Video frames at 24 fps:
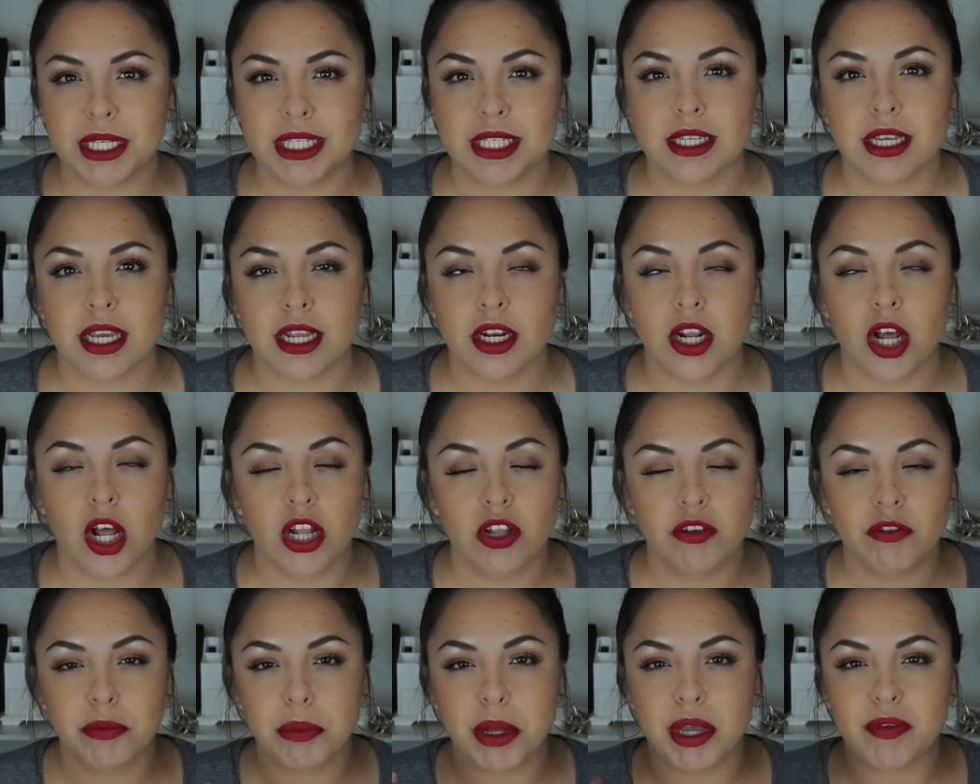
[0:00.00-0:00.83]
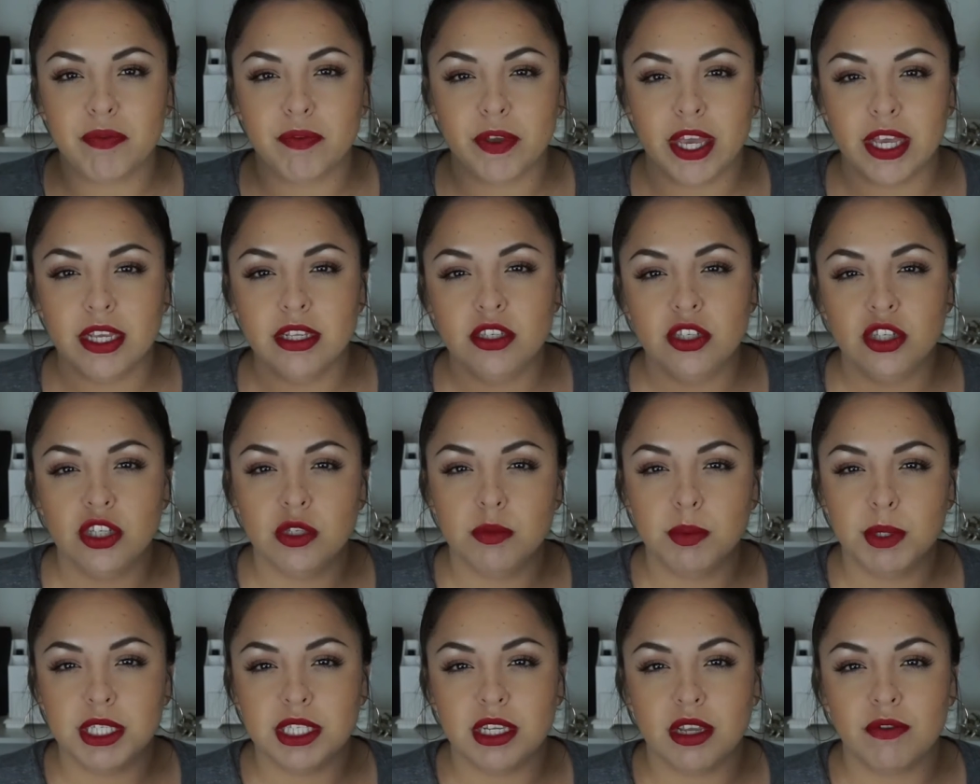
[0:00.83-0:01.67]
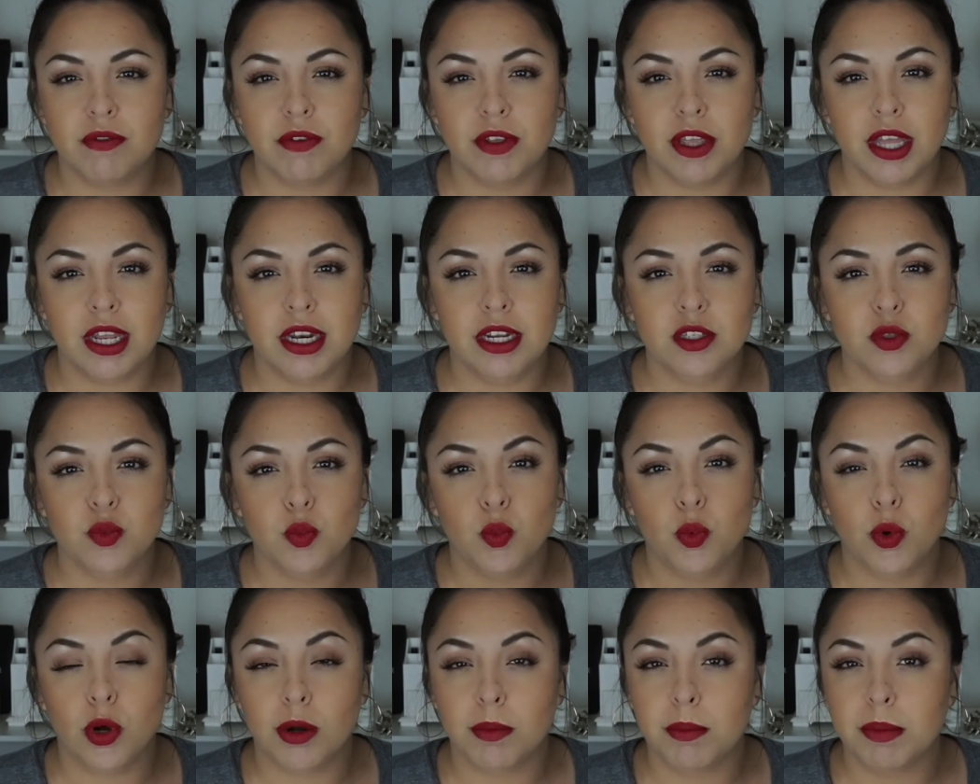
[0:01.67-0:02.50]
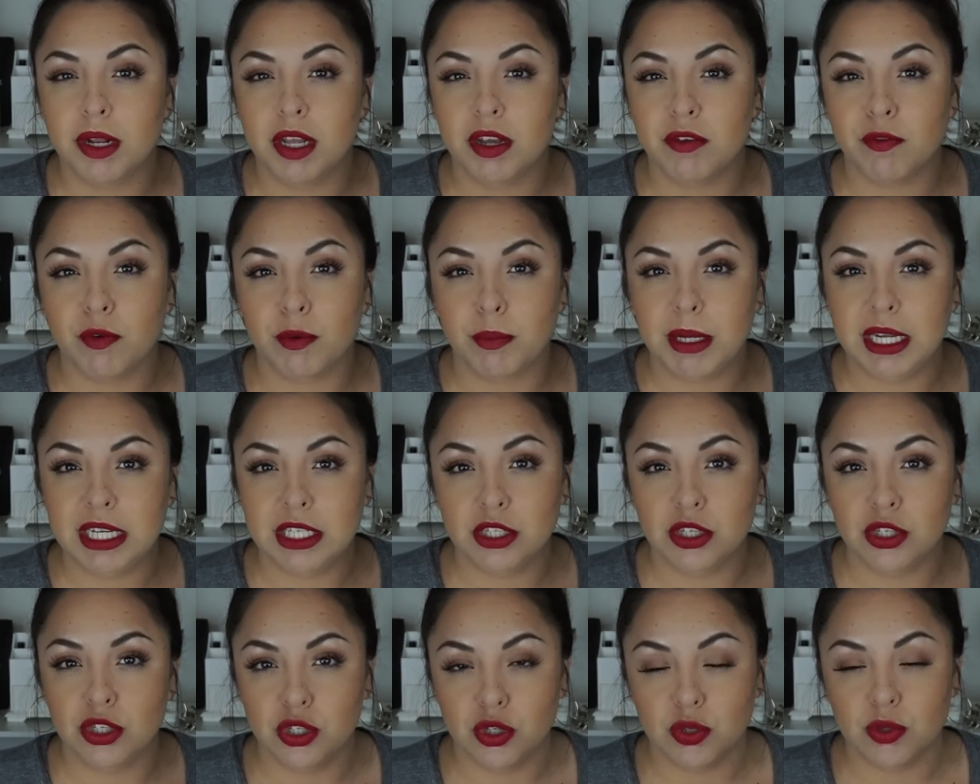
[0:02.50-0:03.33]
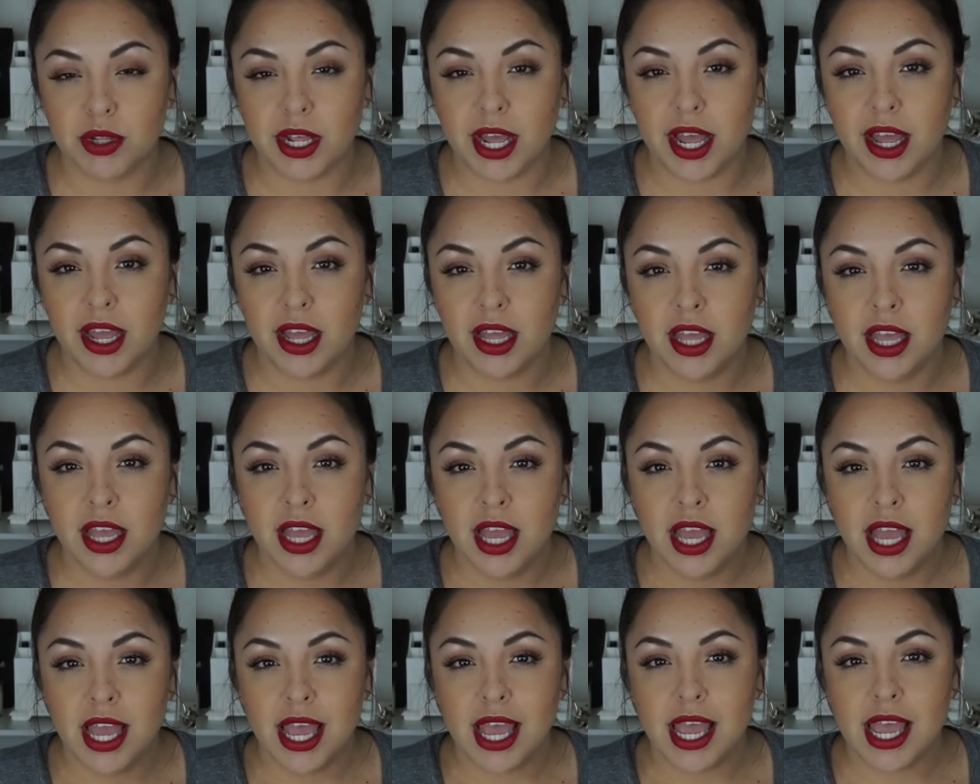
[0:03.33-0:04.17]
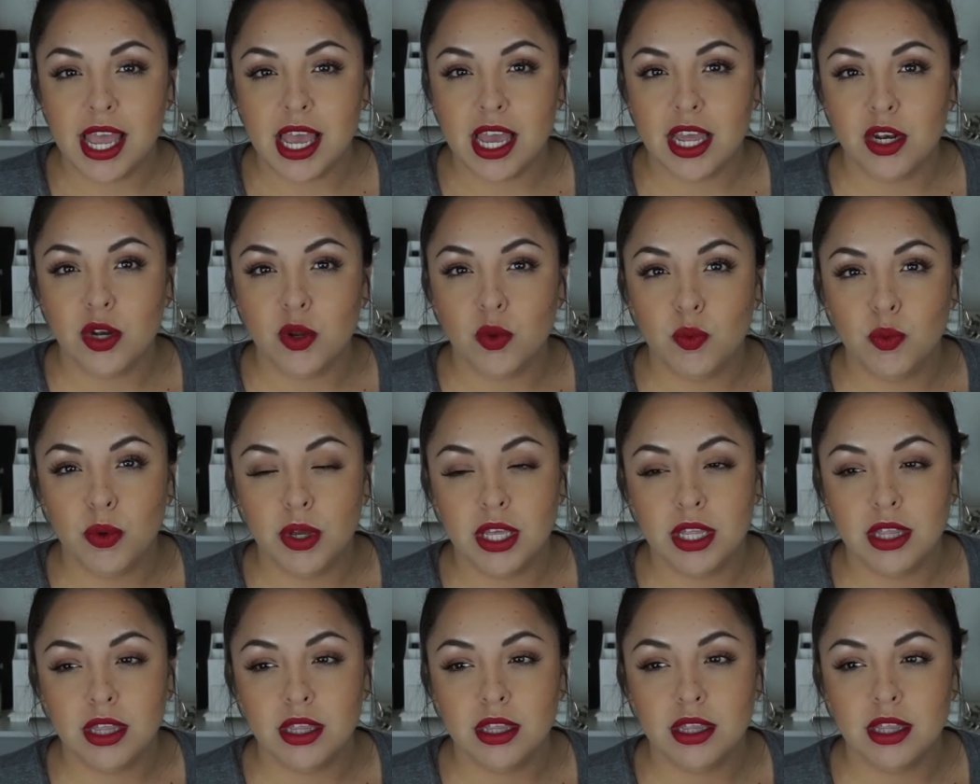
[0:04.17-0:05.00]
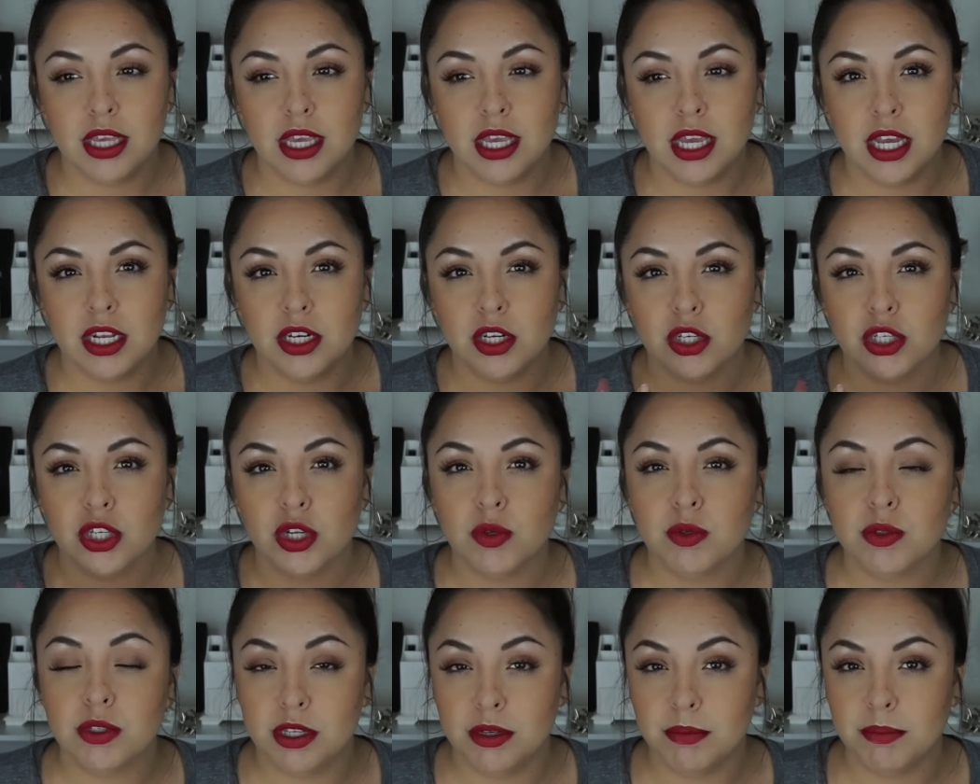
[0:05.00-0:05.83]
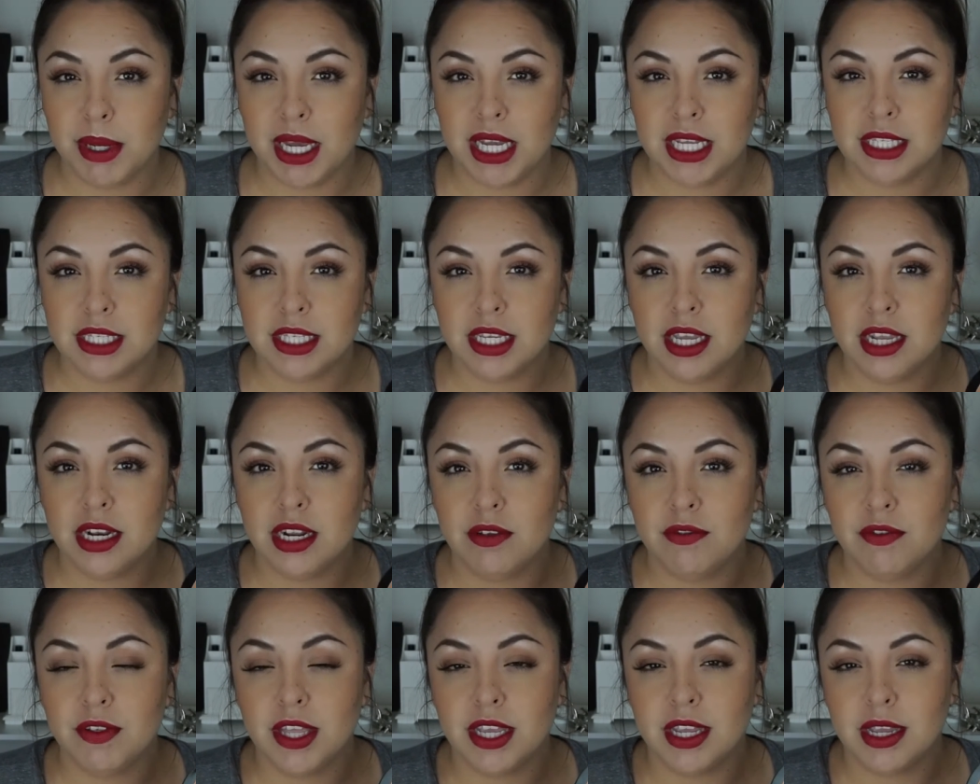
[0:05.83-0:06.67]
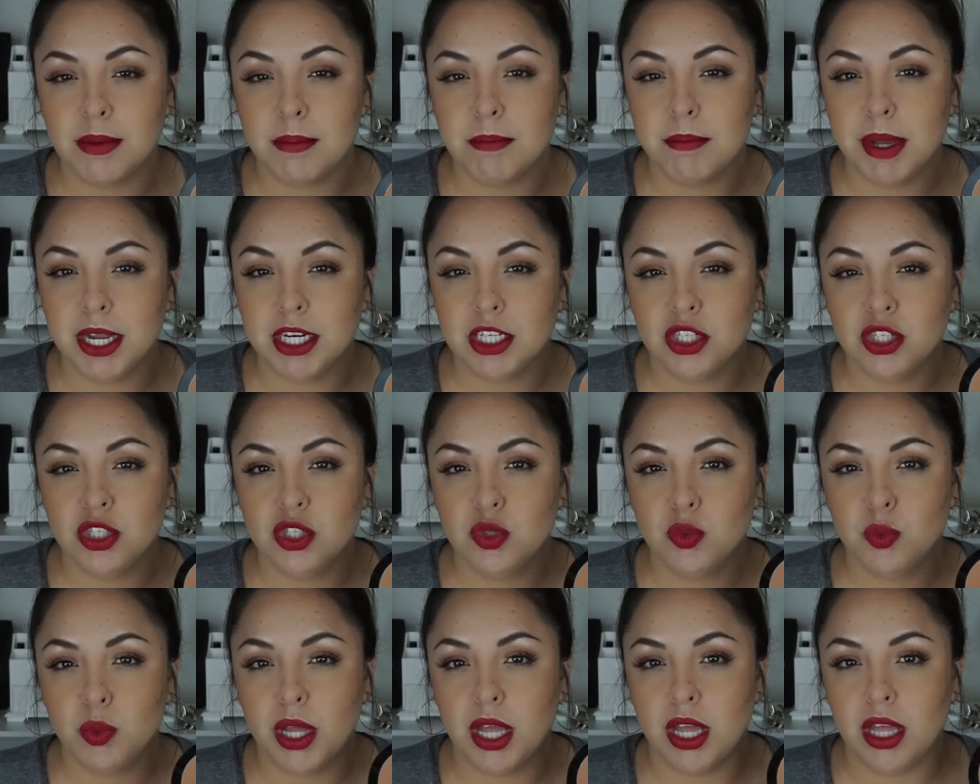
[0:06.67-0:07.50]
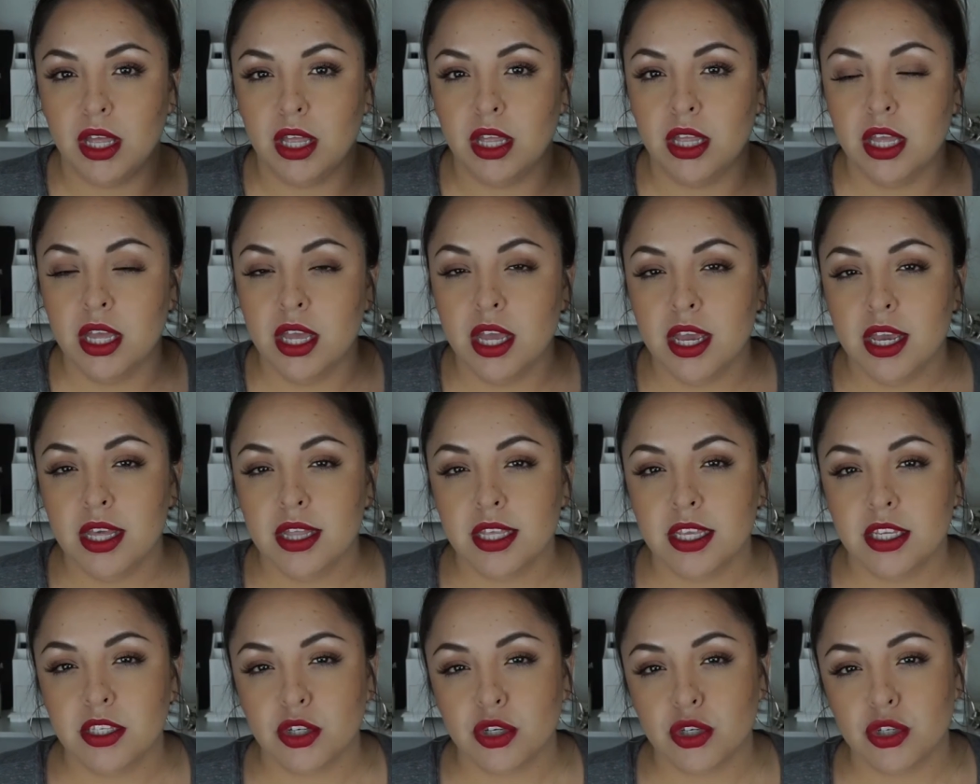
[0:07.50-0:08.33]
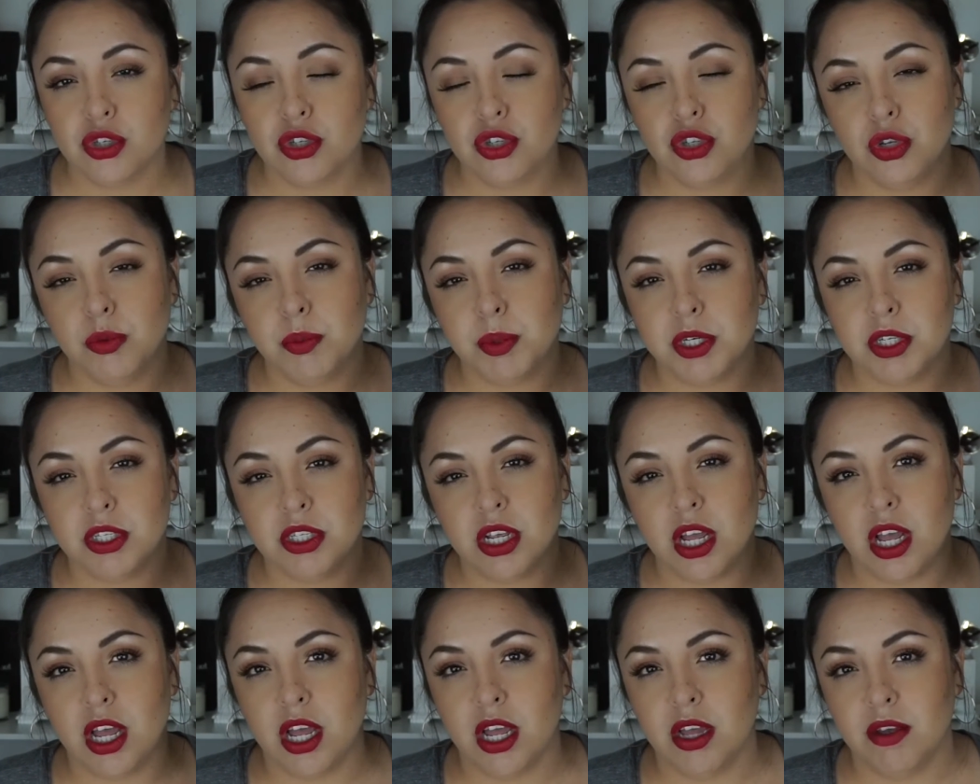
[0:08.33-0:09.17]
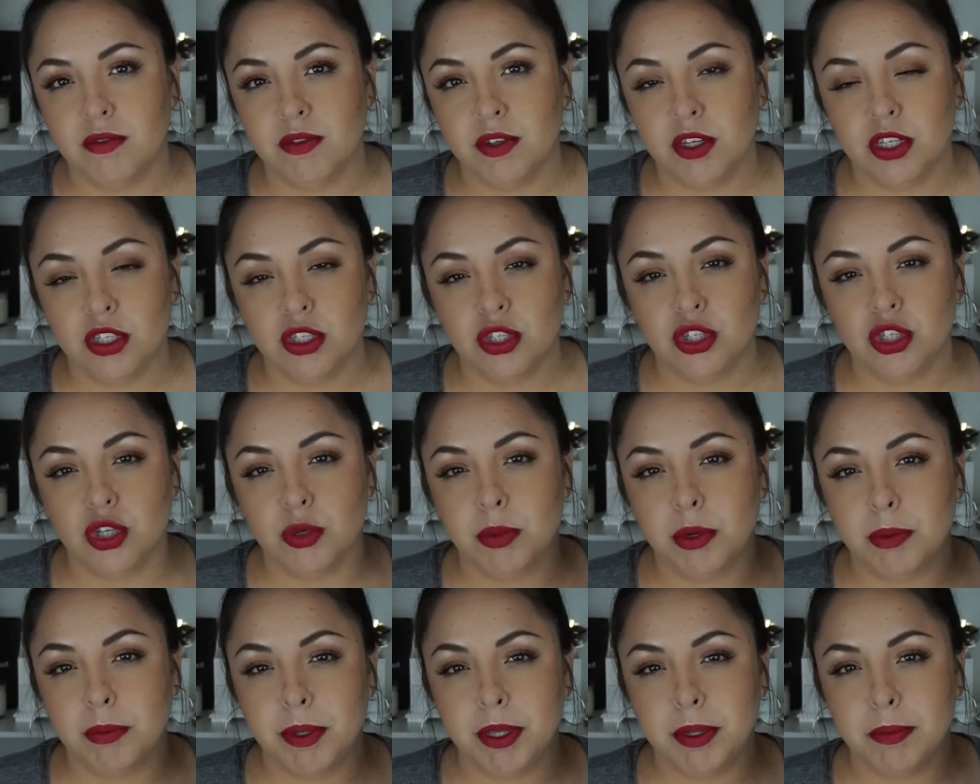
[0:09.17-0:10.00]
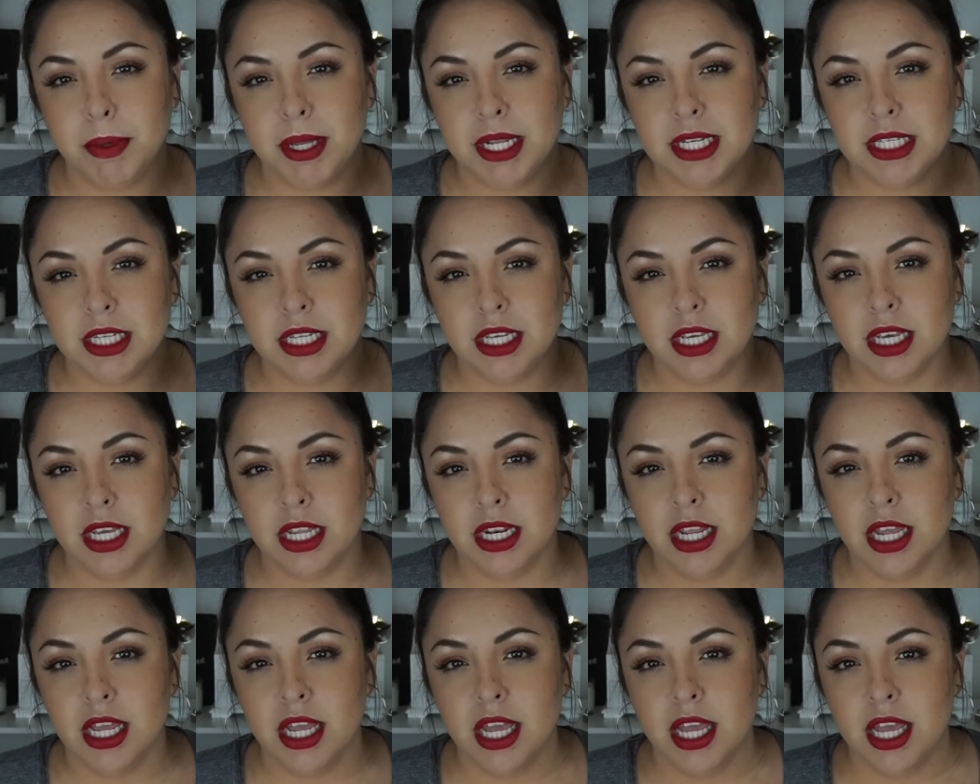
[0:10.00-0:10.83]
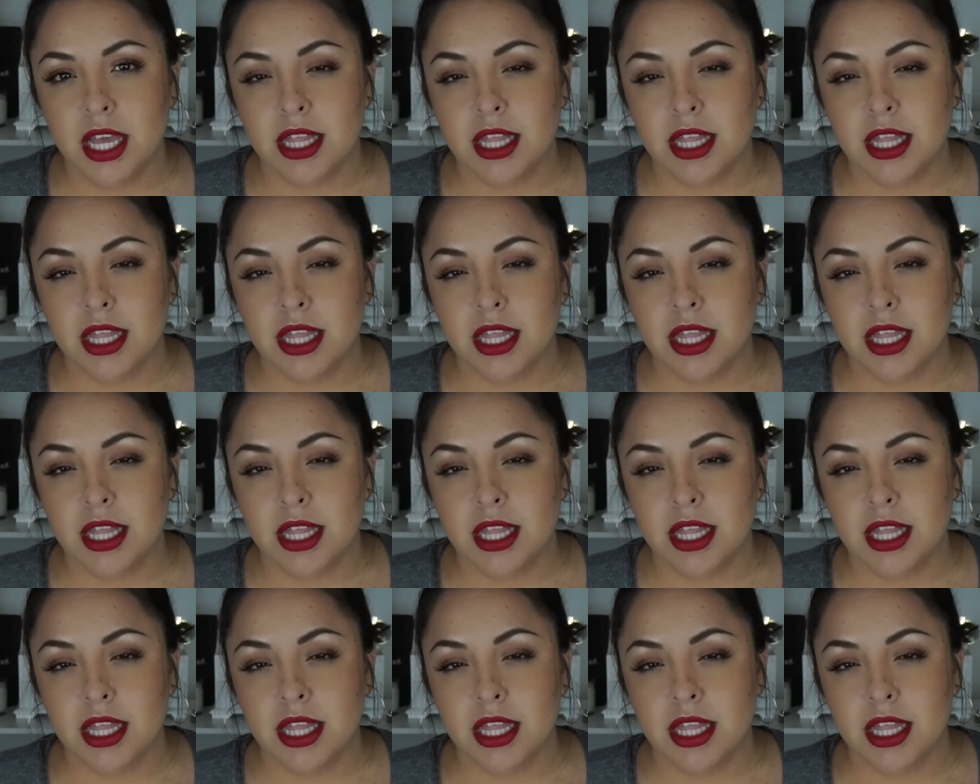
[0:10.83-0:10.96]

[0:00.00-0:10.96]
skin, all over my face, just because I feel it is warm enough for me to do that. And with the undertones in my skin, I feel like it meshes well. These are super soft, super pigmented.